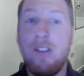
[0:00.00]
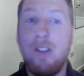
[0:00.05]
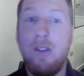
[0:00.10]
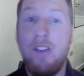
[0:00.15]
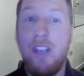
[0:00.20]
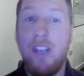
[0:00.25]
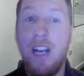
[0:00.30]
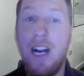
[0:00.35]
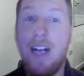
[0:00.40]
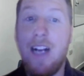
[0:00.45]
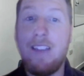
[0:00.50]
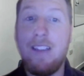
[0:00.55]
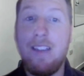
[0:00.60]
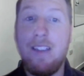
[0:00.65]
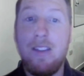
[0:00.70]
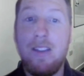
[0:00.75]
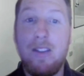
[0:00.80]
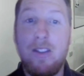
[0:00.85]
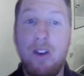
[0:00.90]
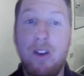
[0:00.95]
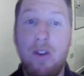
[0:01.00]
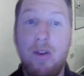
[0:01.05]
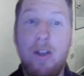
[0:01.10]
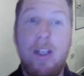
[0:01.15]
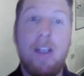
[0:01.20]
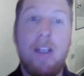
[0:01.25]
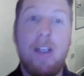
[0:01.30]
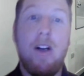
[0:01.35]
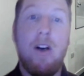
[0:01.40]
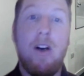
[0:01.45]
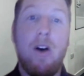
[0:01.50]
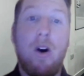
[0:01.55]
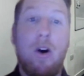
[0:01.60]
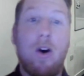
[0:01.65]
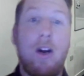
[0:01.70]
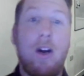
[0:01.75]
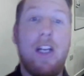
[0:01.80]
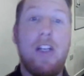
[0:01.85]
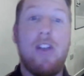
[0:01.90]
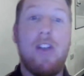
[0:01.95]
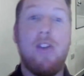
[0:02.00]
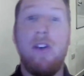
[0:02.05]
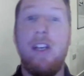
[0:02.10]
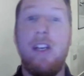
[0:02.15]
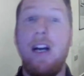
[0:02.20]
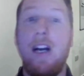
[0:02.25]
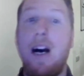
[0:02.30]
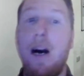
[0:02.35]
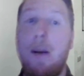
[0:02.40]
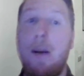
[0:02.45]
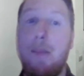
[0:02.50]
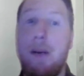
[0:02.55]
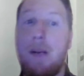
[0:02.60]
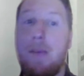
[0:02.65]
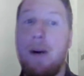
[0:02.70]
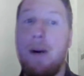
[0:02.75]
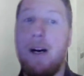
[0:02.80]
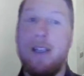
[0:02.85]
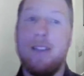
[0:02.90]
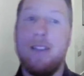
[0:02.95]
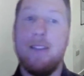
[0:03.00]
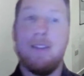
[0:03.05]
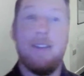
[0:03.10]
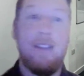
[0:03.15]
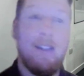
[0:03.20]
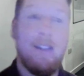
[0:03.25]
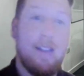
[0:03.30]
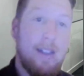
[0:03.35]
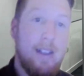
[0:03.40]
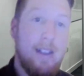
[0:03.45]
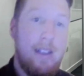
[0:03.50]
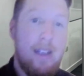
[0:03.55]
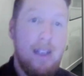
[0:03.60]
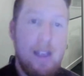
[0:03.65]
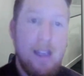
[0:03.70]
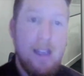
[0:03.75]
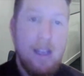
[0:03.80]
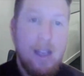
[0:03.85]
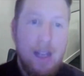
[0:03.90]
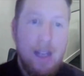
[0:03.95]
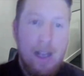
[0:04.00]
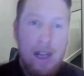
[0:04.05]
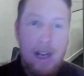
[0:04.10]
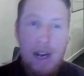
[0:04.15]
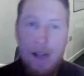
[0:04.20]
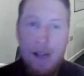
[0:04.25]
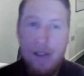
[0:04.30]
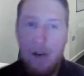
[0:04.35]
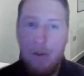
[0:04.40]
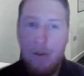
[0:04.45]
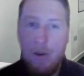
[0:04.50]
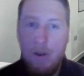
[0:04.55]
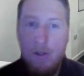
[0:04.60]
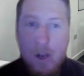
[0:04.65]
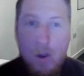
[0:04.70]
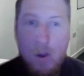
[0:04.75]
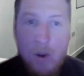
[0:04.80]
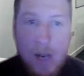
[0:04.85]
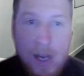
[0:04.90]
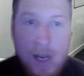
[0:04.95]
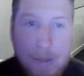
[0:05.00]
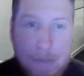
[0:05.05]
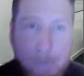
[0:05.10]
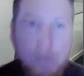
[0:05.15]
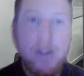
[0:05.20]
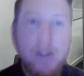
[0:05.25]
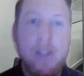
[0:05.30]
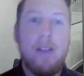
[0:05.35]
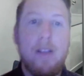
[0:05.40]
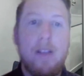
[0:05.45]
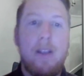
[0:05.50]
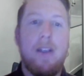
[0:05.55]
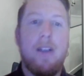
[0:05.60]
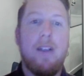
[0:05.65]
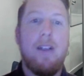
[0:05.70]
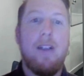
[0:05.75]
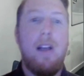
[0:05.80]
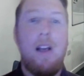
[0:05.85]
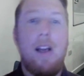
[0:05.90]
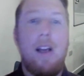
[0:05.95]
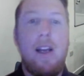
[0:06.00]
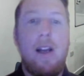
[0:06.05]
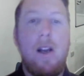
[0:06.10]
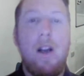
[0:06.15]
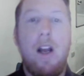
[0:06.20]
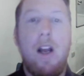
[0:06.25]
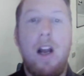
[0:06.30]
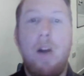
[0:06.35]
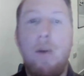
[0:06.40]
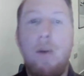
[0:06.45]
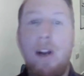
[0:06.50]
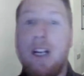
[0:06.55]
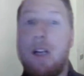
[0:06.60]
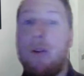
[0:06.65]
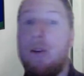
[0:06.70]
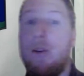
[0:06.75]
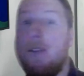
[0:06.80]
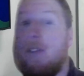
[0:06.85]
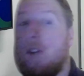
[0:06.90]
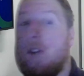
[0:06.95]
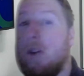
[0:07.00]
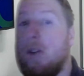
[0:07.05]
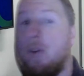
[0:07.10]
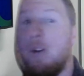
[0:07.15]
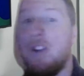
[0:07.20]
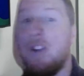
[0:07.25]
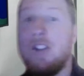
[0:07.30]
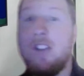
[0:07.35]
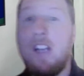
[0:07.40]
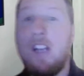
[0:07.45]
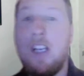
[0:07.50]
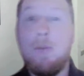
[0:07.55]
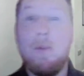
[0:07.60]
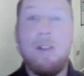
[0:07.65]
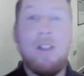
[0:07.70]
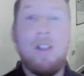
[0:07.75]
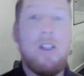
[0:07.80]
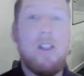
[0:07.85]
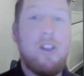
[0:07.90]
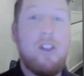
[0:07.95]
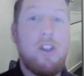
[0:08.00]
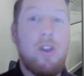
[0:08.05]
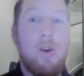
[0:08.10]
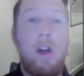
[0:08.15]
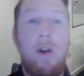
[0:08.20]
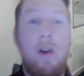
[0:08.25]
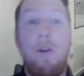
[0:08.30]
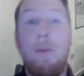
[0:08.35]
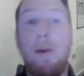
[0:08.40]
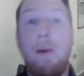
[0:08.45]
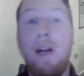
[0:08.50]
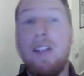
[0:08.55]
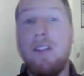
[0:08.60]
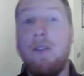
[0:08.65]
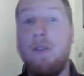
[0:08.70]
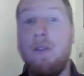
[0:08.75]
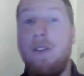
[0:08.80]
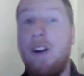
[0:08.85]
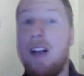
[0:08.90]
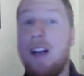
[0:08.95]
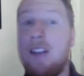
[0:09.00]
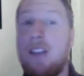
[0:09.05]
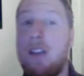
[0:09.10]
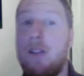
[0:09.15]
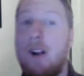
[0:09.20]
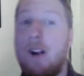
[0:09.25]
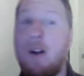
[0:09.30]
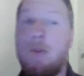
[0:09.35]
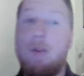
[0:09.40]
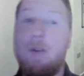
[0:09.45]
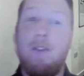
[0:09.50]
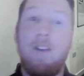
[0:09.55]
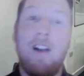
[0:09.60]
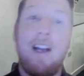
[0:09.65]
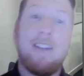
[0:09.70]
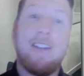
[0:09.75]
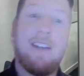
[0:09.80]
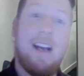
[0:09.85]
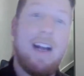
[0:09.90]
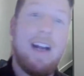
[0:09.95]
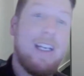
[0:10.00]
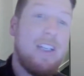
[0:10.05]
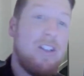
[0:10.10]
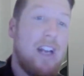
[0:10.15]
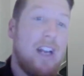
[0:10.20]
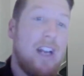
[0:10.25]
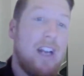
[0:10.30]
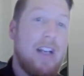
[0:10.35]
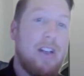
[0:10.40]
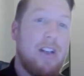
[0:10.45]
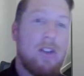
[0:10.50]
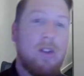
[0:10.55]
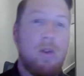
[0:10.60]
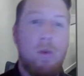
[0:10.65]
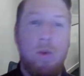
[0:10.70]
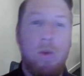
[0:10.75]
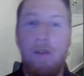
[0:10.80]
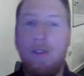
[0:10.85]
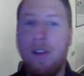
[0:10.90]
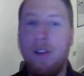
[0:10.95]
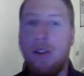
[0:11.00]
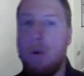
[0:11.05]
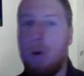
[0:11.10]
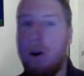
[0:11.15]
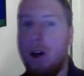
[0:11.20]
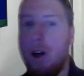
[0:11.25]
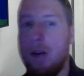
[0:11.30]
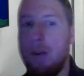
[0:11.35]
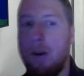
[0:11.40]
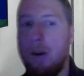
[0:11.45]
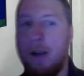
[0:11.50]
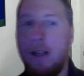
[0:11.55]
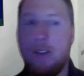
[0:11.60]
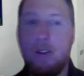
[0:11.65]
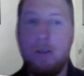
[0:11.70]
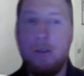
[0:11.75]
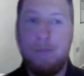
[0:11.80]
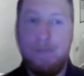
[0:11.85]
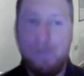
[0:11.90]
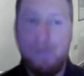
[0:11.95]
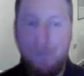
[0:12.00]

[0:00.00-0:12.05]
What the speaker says: of the accident, or injury are minimized. And then regularly reviewing the risk assessment to ensure it remains effective and reflects any changes within the workplace.